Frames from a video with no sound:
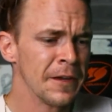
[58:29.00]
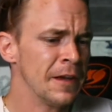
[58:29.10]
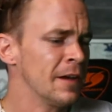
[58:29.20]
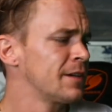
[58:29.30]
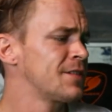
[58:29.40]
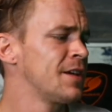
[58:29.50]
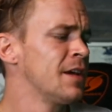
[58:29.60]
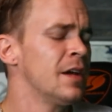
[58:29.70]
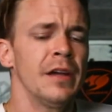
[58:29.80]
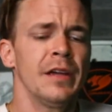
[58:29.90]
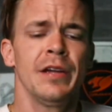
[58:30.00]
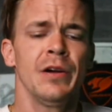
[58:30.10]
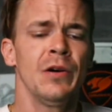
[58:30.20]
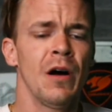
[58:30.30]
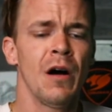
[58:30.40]
'Cause
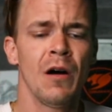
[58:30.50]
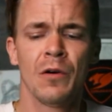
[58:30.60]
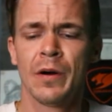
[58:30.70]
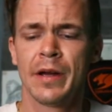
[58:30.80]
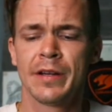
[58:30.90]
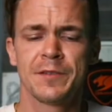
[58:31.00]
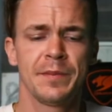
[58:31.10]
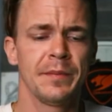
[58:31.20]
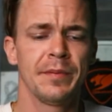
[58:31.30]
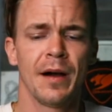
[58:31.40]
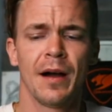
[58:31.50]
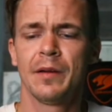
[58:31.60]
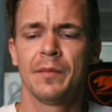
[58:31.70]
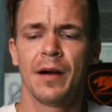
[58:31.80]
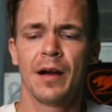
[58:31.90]
you'll always be by
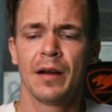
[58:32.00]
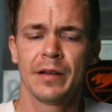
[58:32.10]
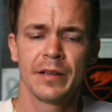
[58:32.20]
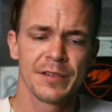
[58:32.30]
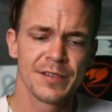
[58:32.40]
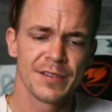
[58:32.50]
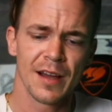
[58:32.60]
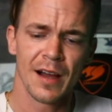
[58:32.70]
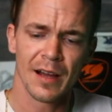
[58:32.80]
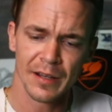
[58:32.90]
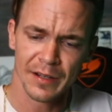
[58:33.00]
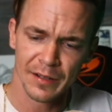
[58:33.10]
my side.